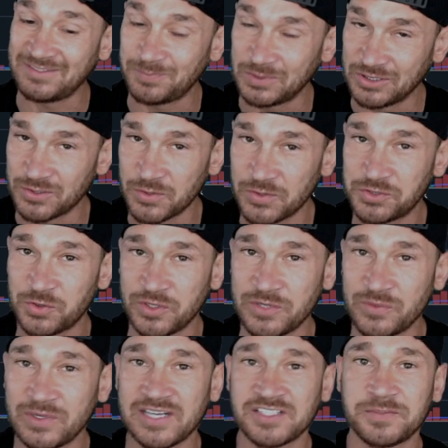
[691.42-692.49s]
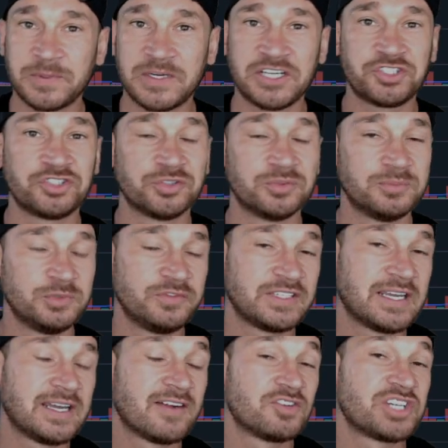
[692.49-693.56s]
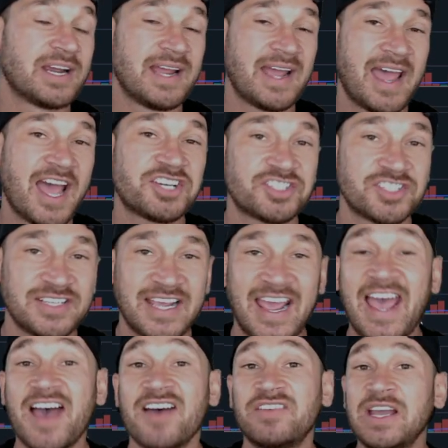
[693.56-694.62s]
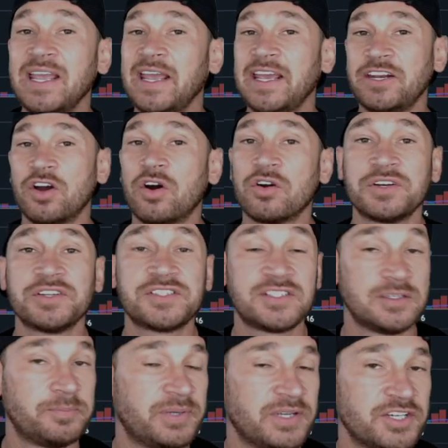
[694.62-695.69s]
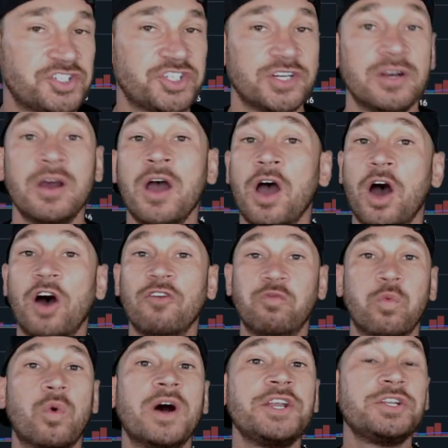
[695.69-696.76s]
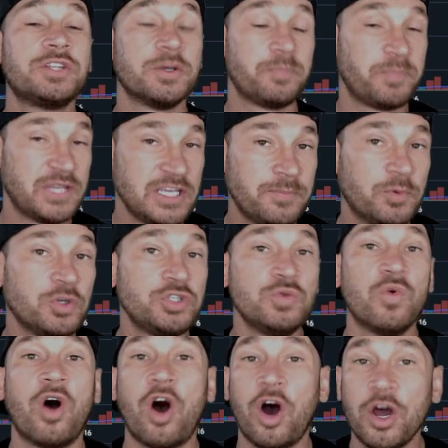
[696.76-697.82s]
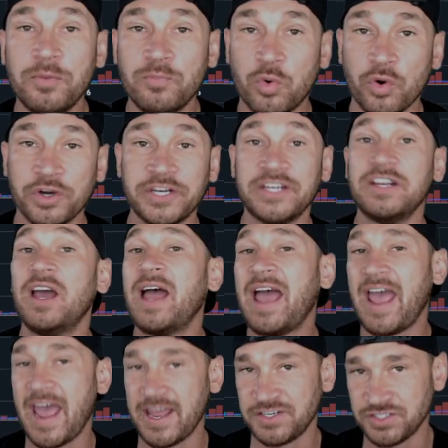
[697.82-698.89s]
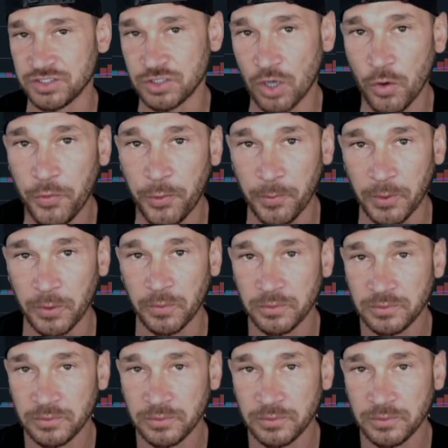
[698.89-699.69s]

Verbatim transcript: it's below the twenty-one exponential moving average. I actually have an artist's depiction of what the people you onboarded had to go through.